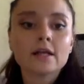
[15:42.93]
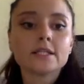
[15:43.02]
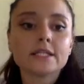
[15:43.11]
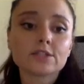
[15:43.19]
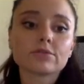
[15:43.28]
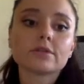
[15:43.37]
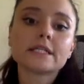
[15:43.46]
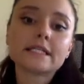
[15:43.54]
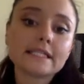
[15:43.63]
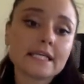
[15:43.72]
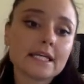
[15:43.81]
the store
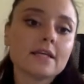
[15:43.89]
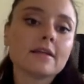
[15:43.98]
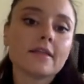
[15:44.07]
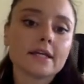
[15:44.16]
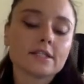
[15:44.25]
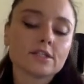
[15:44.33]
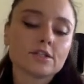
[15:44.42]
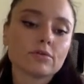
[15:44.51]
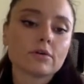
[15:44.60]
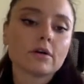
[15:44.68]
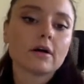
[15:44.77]
see that
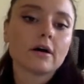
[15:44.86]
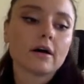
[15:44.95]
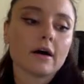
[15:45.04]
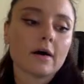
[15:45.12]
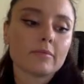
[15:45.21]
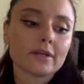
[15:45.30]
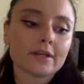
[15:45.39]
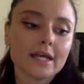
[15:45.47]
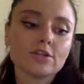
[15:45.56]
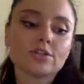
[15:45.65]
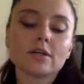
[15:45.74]
your
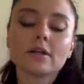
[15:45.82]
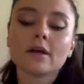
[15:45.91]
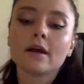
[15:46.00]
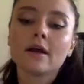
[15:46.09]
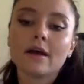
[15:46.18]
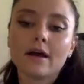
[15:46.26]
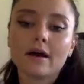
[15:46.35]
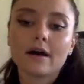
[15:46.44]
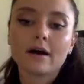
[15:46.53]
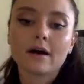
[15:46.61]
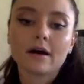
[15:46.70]
application
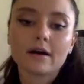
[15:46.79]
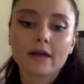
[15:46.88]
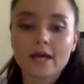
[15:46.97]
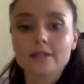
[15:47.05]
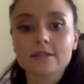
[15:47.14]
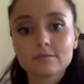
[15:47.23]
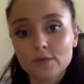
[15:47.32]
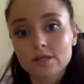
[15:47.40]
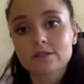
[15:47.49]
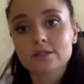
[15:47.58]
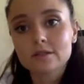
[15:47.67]
has
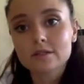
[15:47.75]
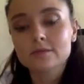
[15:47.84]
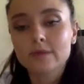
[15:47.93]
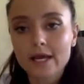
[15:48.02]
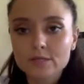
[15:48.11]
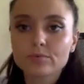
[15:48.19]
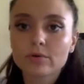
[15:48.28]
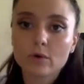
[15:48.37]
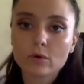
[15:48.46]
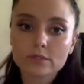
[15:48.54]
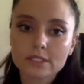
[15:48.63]
installs and
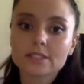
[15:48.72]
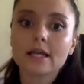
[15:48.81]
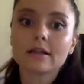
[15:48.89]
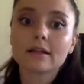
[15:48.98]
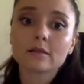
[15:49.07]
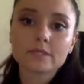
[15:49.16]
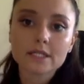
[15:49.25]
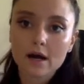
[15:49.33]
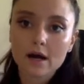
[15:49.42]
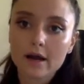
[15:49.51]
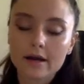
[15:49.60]
promote it a little bit
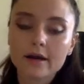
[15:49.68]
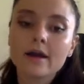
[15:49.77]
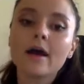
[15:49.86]
higher.